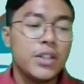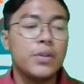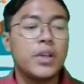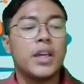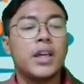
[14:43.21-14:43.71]

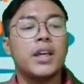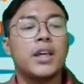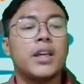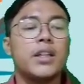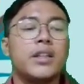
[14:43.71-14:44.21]
you
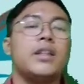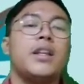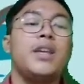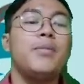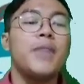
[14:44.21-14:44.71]
can
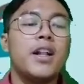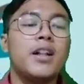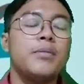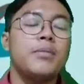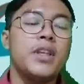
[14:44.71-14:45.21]

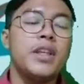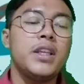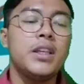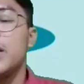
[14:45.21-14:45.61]
email me